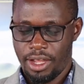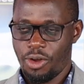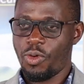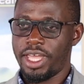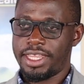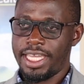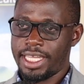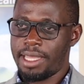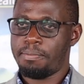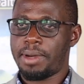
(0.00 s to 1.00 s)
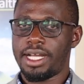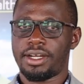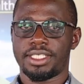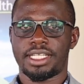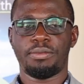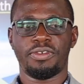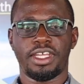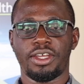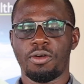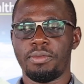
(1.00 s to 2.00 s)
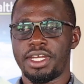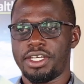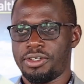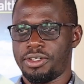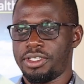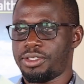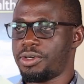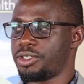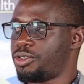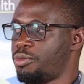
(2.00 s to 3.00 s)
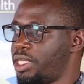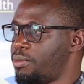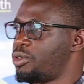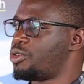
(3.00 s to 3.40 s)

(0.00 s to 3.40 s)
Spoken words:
When they came back, some of the recommendations was to be able